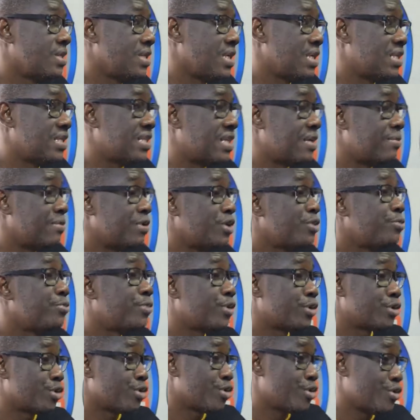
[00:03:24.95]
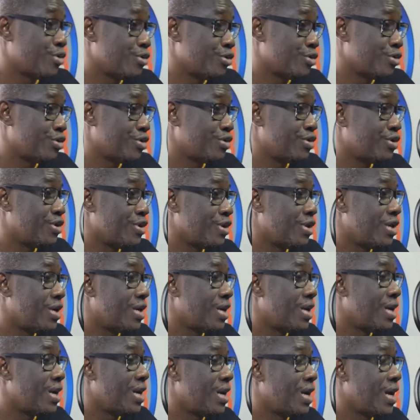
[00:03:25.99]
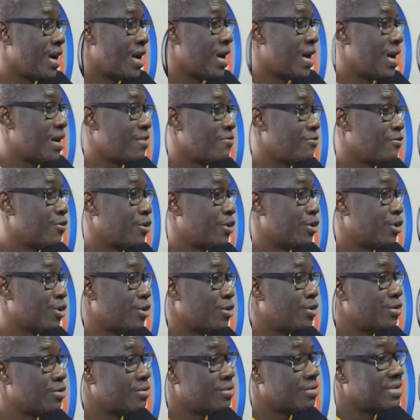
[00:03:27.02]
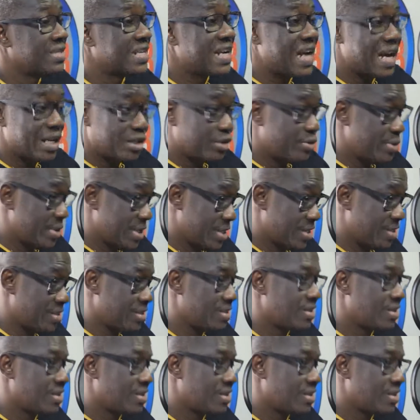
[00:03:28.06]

established protocols for gathering,